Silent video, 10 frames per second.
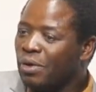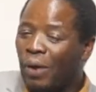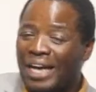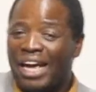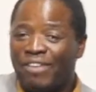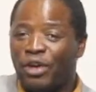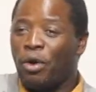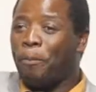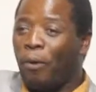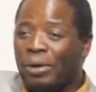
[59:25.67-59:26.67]
Whatever
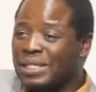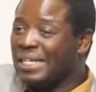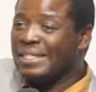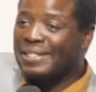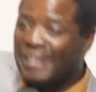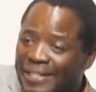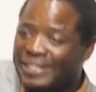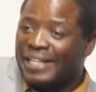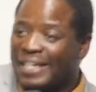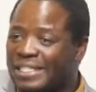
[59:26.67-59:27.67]
your boss
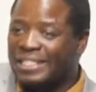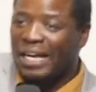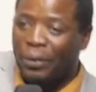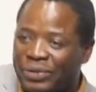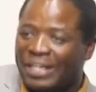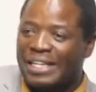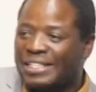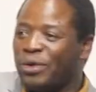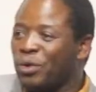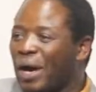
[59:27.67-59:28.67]
insulted and shouted and
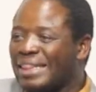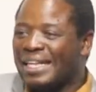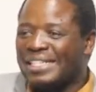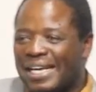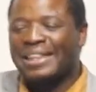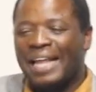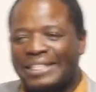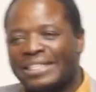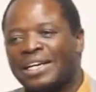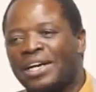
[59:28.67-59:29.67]
said you are this and
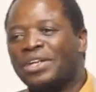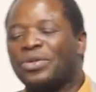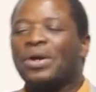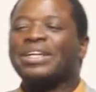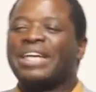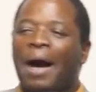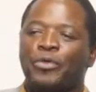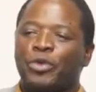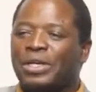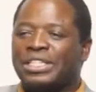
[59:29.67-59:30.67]
that, don't
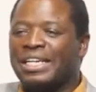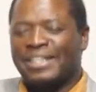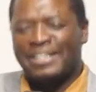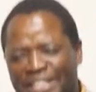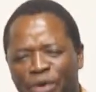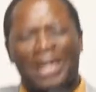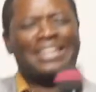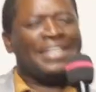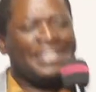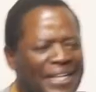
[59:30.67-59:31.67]
come to your children and say you
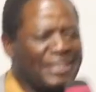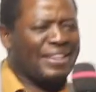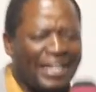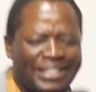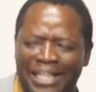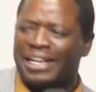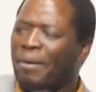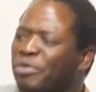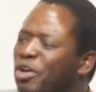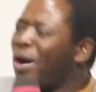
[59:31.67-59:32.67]
are this and that, and
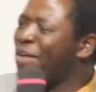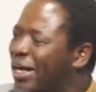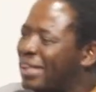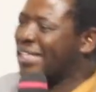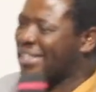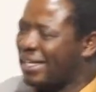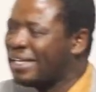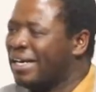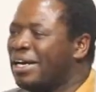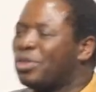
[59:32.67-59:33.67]
come to your wife, you are this and
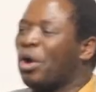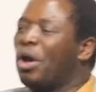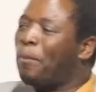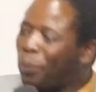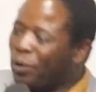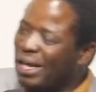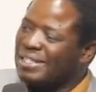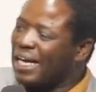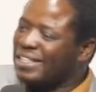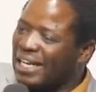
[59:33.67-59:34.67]
that. Don't bring
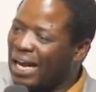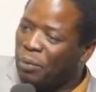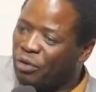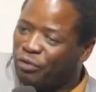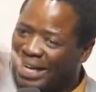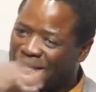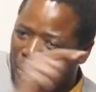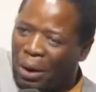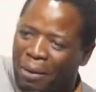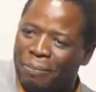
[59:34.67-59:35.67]
such an atmosphere at
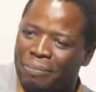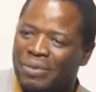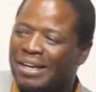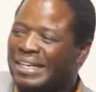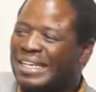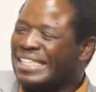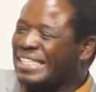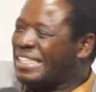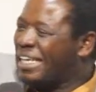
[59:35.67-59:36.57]
home.